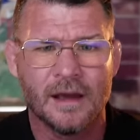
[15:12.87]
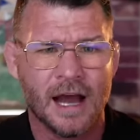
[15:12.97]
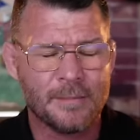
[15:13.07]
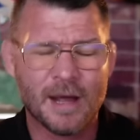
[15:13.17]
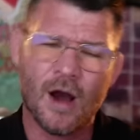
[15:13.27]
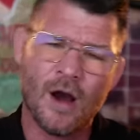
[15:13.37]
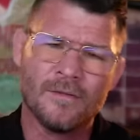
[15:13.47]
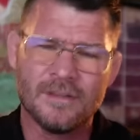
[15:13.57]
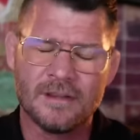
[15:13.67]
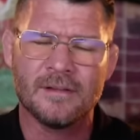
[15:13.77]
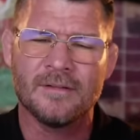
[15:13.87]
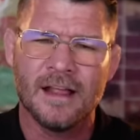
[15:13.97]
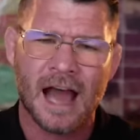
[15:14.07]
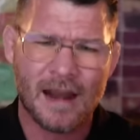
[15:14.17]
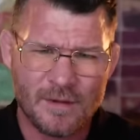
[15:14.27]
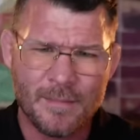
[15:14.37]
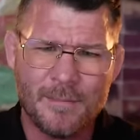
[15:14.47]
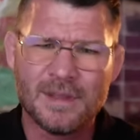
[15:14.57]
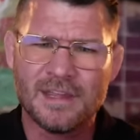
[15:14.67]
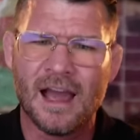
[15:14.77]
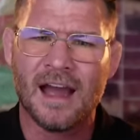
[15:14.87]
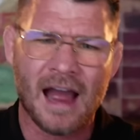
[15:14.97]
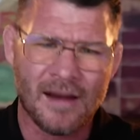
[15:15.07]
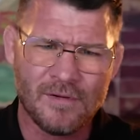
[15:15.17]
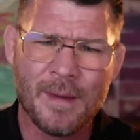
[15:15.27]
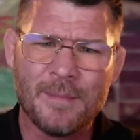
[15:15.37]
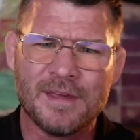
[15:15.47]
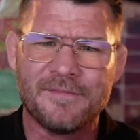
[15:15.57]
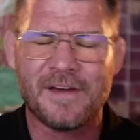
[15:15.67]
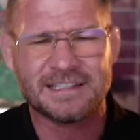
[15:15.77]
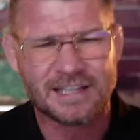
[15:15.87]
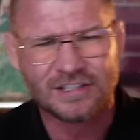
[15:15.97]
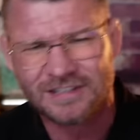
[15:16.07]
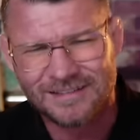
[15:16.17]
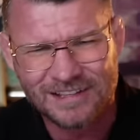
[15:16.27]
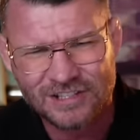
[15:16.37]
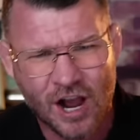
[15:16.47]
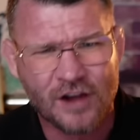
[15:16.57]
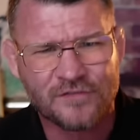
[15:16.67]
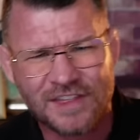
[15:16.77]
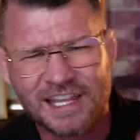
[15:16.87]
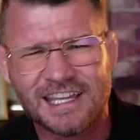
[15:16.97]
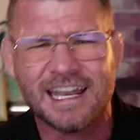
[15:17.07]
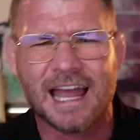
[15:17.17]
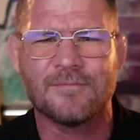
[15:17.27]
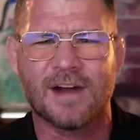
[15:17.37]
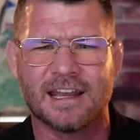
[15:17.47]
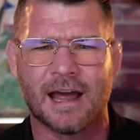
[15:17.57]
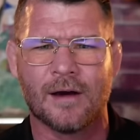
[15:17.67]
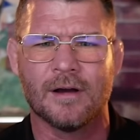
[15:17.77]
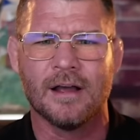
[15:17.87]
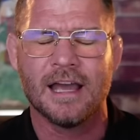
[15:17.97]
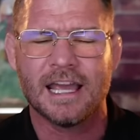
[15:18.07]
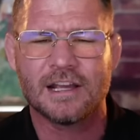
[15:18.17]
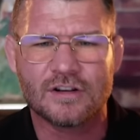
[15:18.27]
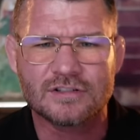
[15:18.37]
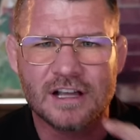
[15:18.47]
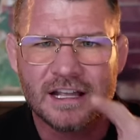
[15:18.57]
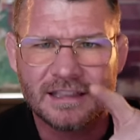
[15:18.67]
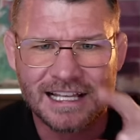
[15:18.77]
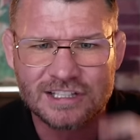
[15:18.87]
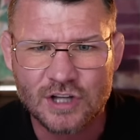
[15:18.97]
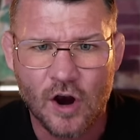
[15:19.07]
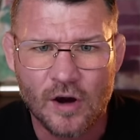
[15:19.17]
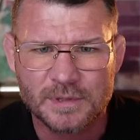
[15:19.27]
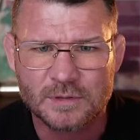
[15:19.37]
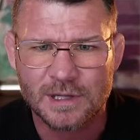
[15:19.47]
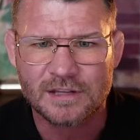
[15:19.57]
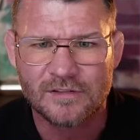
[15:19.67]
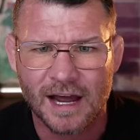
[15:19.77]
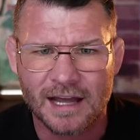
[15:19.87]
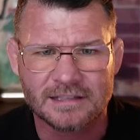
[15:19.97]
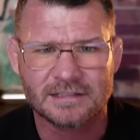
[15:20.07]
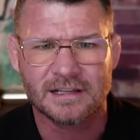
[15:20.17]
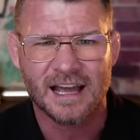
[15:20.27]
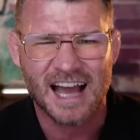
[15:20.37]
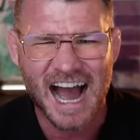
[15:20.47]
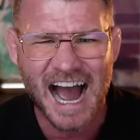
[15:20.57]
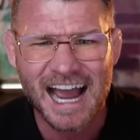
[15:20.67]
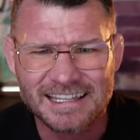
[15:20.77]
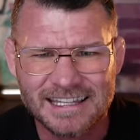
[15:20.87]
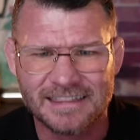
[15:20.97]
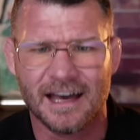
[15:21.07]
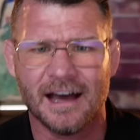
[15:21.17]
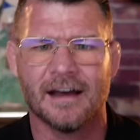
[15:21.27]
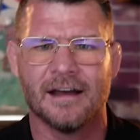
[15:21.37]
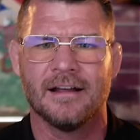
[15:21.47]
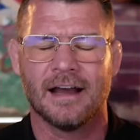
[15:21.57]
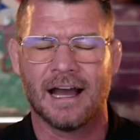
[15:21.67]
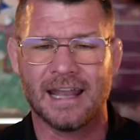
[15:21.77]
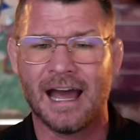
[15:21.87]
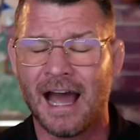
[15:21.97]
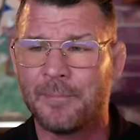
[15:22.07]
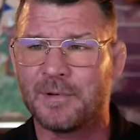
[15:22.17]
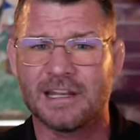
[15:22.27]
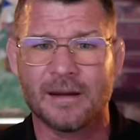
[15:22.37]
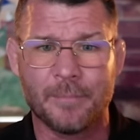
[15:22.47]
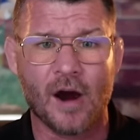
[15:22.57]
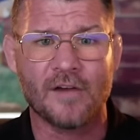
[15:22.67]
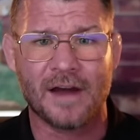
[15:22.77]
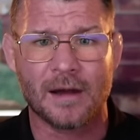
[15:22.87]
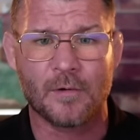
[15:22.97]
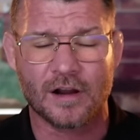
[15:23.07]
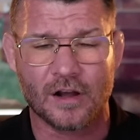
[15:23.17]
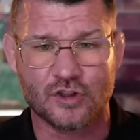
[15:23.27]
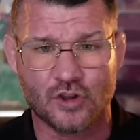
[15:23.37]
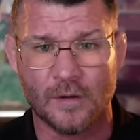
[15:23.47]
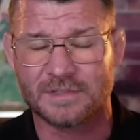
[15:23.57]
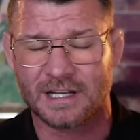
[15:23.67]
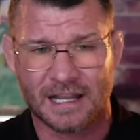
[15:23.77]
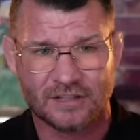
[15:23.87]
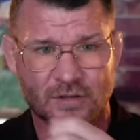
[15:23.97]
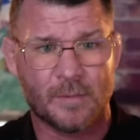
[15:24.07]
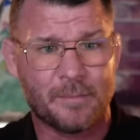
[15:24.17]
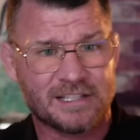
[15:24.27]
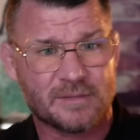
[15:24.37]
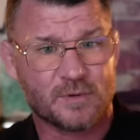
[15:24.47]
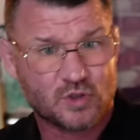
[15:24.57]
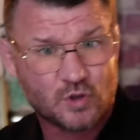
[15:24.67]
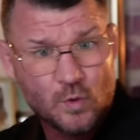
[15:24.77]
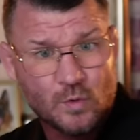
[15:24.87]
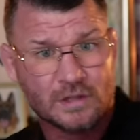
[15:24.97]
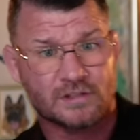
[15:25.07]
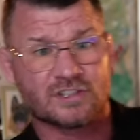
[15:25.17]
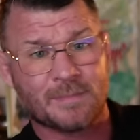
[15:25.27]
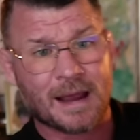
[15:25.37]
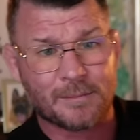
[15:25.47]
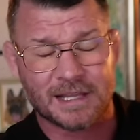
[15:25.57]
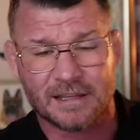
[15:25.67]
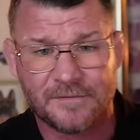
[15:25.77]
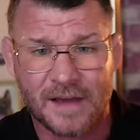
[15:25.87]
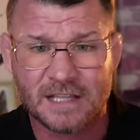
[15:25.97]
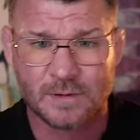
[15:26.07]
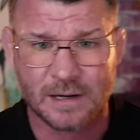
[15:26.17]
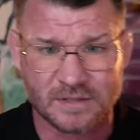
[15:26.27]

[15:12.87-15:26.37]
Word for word: I'm like, oh, I remember you. I remember your face. I just, I just can't think of your name right now. He goes, that scar between your eyes. I did that. And that happened in a bar fight where I got jumped and I, someone picked up a stool and smacked me in the face when I was